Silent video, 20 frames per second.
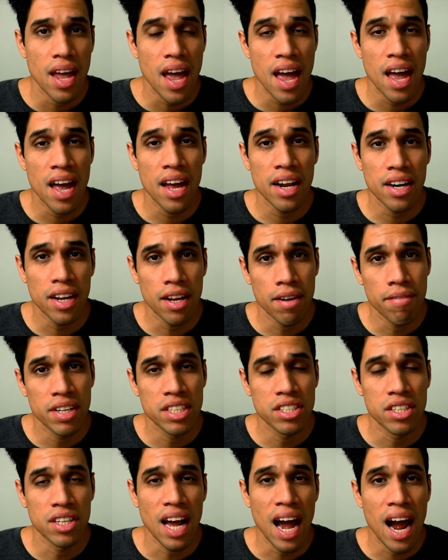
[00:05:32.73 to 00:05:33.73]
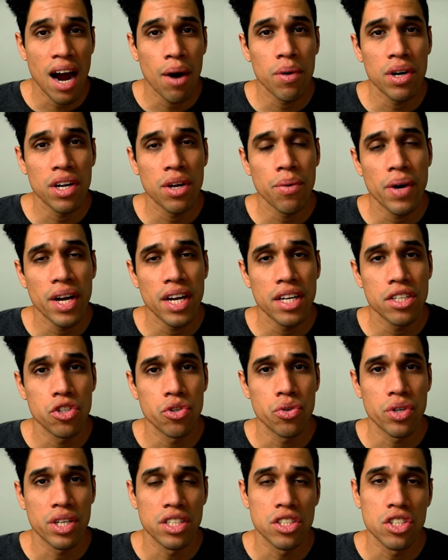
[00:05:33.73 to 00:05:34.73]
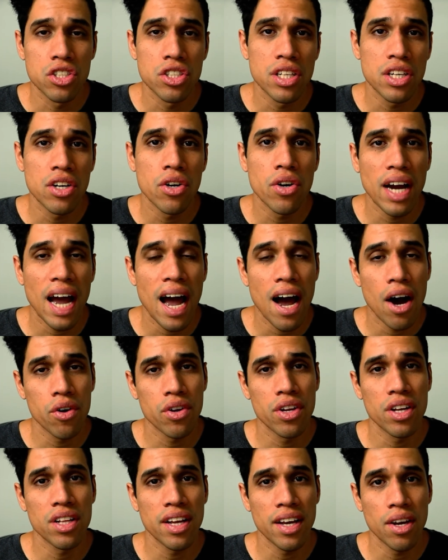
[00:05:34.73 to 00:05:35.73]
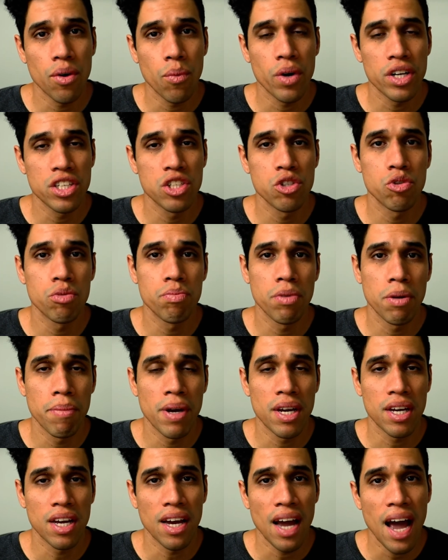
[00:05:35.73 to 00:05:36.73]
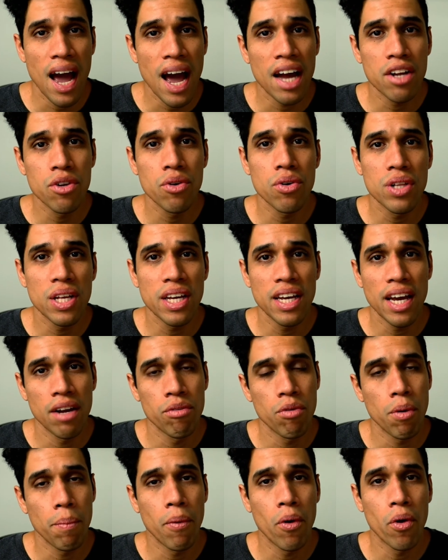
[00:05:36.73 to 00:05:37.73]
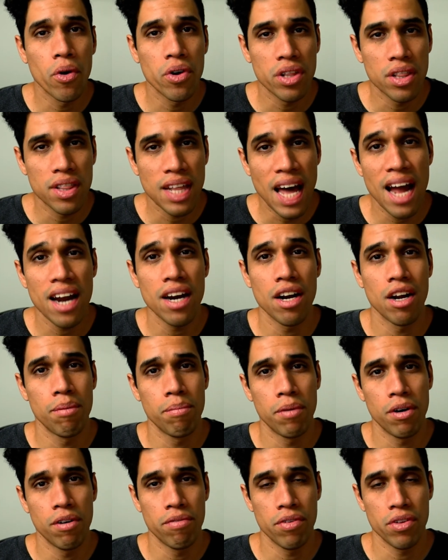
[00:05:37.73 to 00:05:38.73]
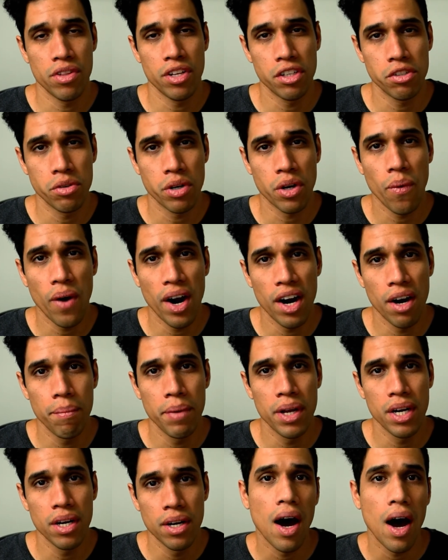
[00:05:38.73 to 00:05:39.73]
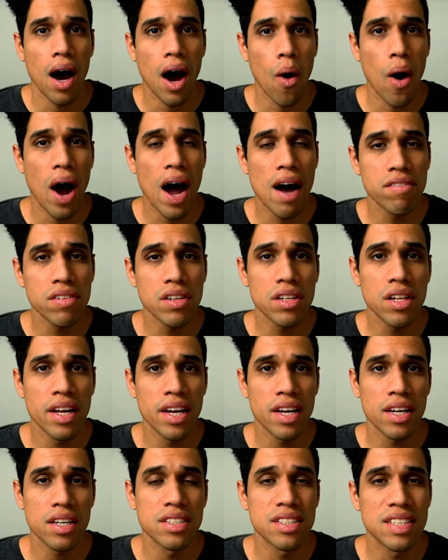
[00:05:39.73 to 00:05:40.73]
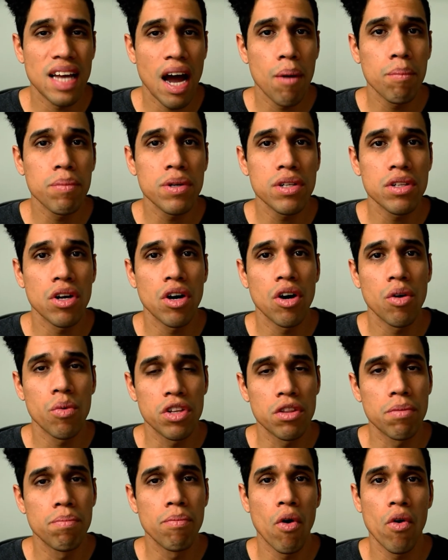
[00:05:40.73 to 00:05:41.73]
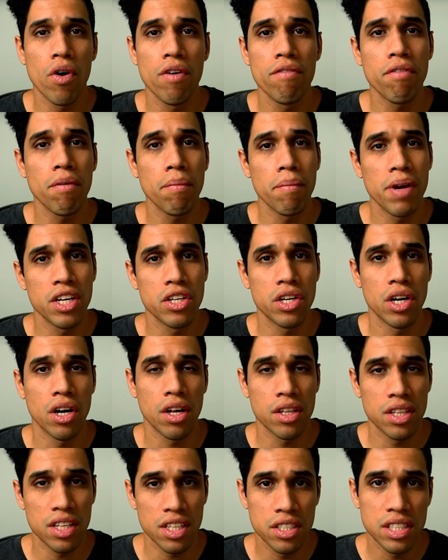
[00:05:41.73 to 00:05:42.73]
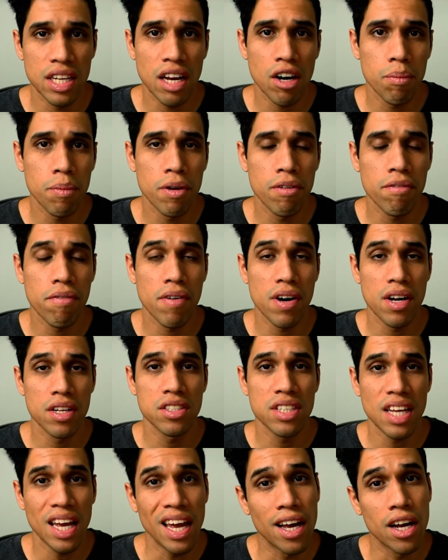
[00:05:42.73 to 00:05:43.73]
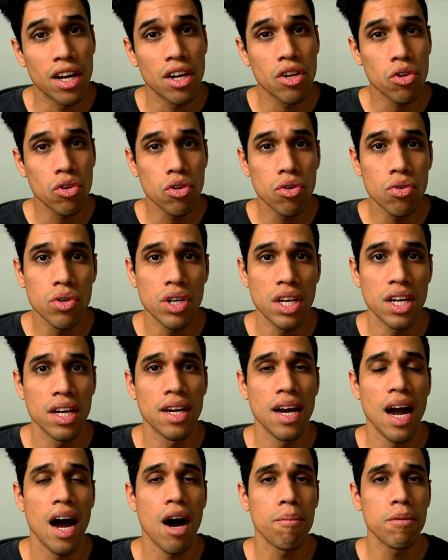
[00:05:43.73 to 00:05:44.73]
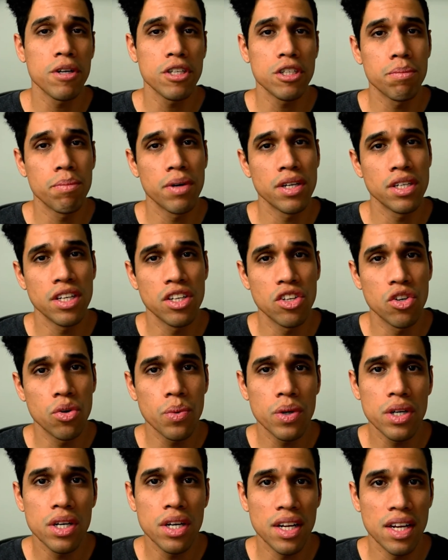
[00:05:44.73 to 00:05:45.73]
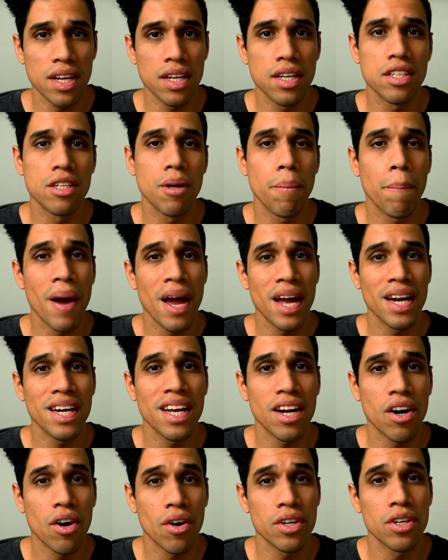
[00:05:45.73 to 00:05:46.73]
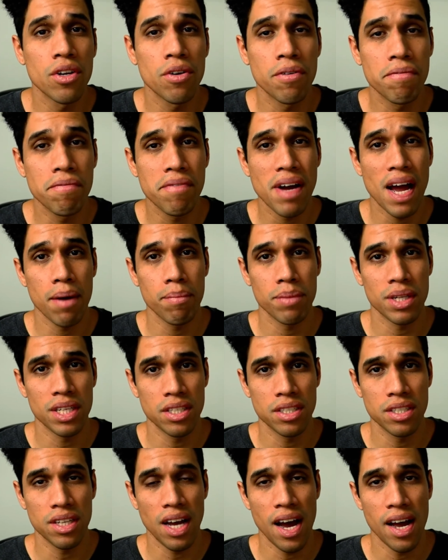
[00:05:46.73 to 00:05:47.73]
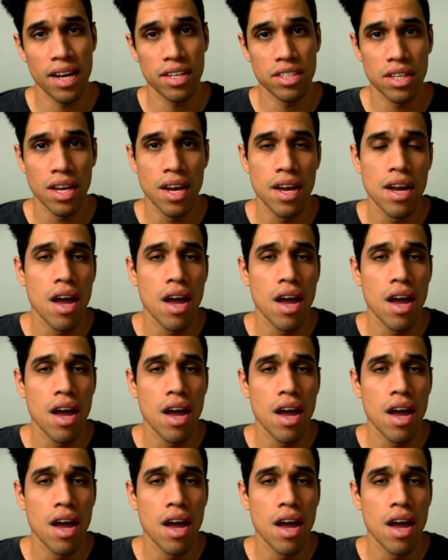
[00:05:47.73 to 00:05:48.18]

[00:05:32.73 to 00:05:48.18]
And if it's an hourly wage, you can still calculate what you would be making annually and report that number for this requirement. I'll have a link down below with more information on these settlement funds, including how much money you would need depending on your family size.